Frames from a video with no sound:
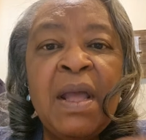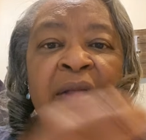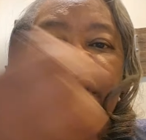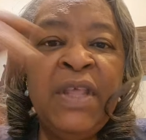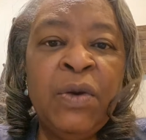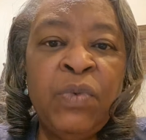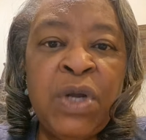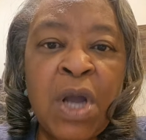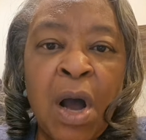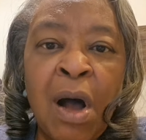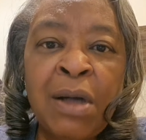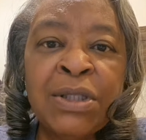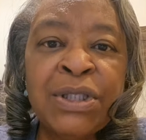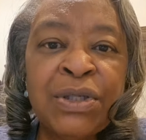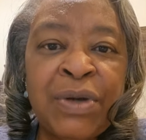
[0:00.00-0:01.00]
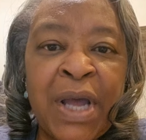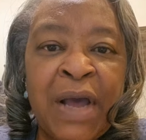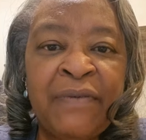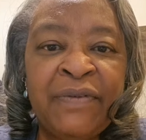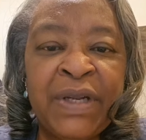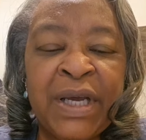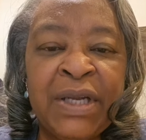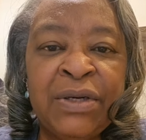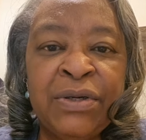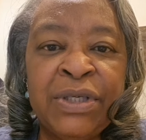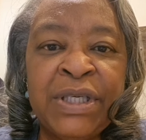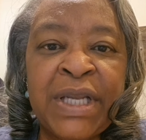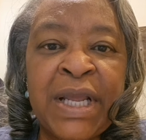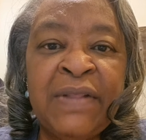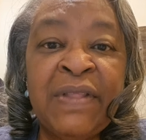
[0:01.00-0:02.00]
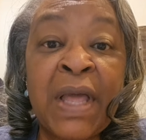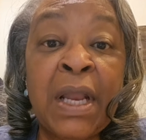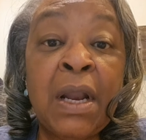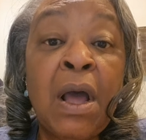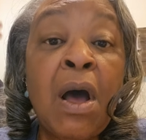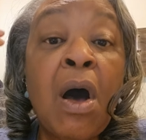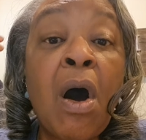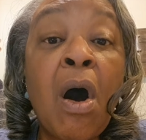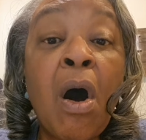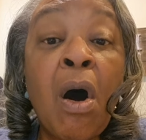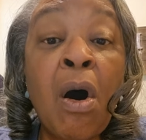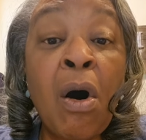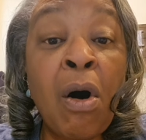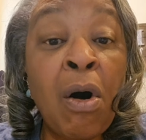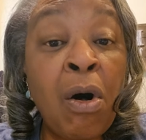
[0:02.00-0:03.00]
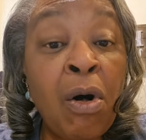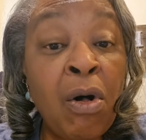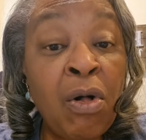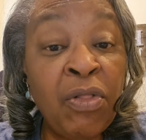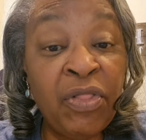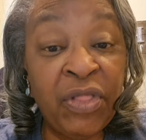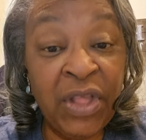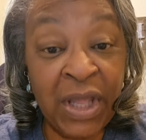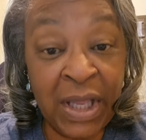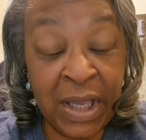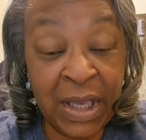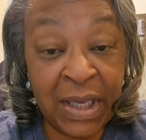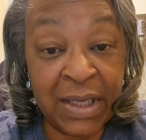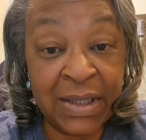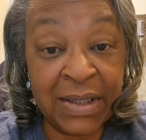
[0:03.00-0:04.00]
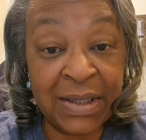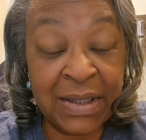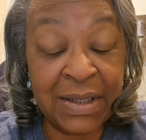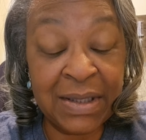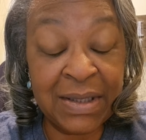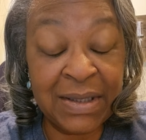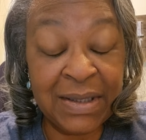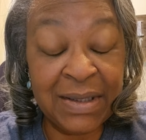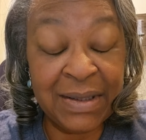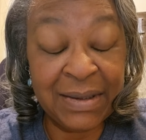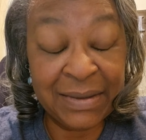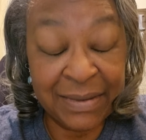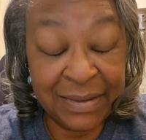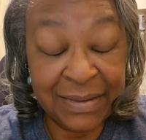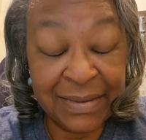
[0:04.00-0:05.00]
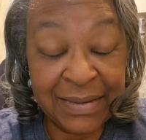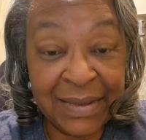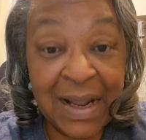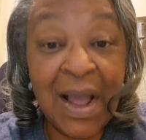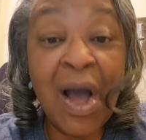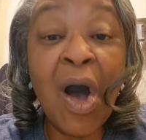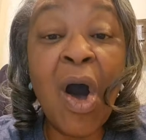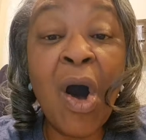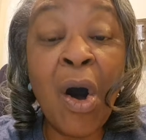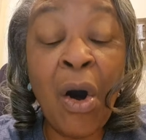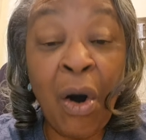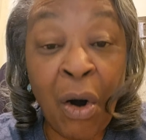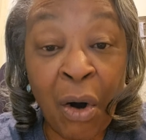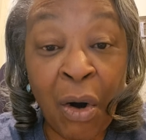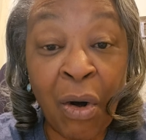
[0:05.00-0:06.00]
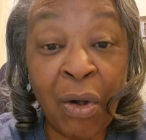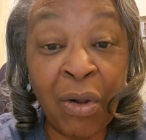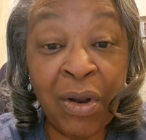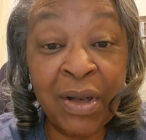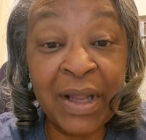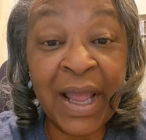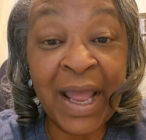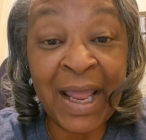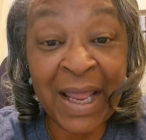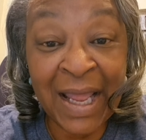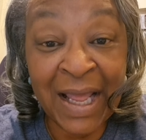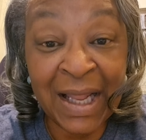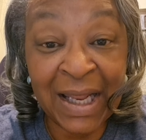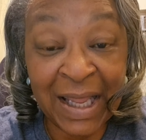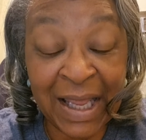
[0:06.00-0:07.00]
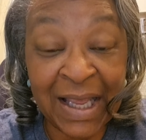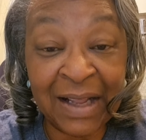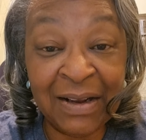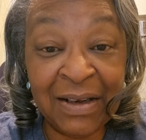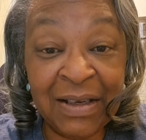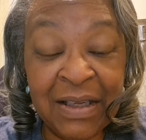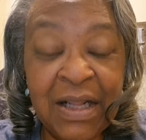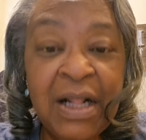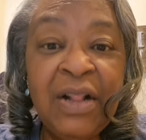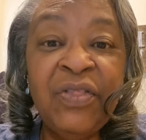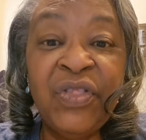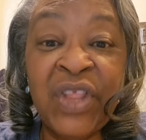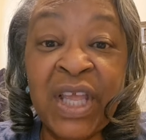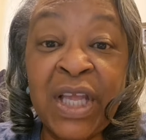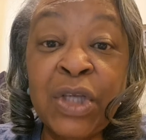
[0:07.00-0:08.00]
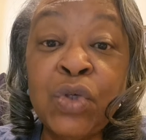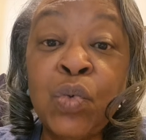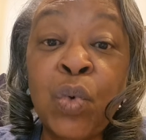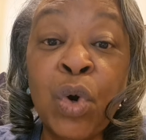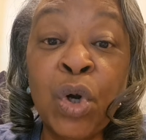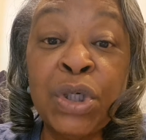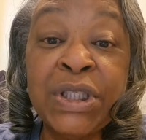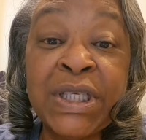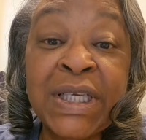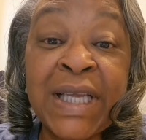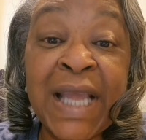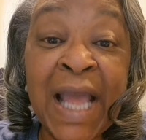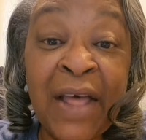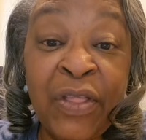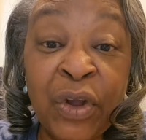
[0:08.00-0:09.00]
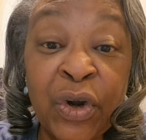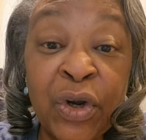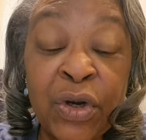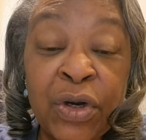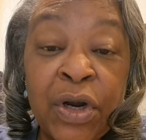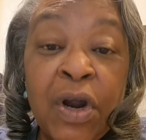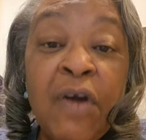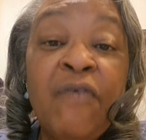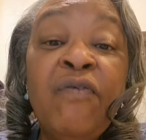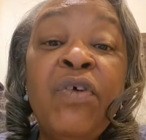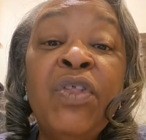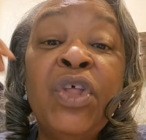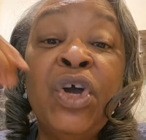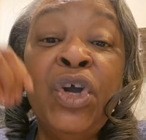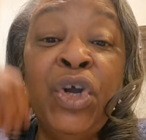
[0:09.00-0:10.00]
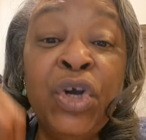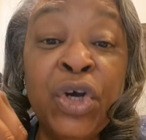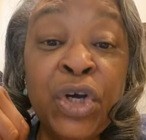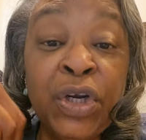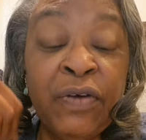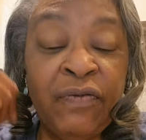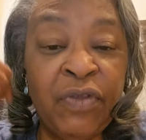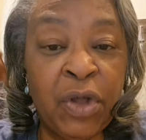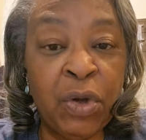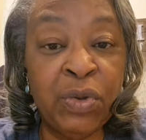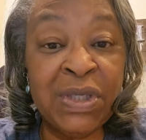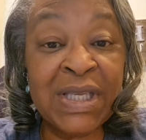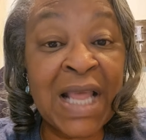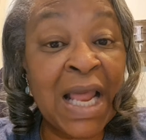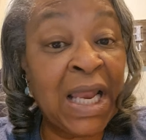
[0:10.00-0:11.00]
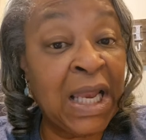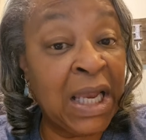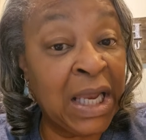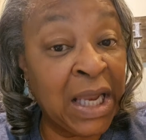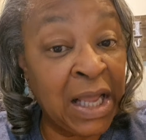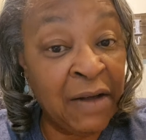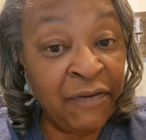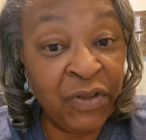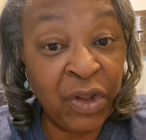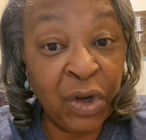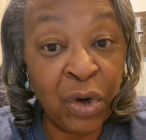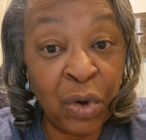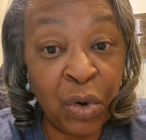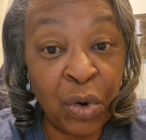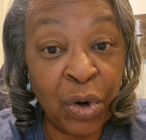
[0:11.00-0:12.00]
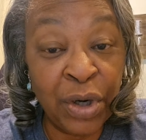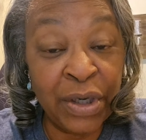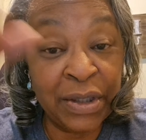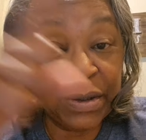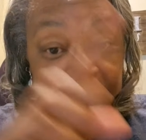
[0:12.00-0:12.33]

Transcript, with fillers: Then we also have to understand that all things, all, A L L, things work together for the good of those that love the Lord.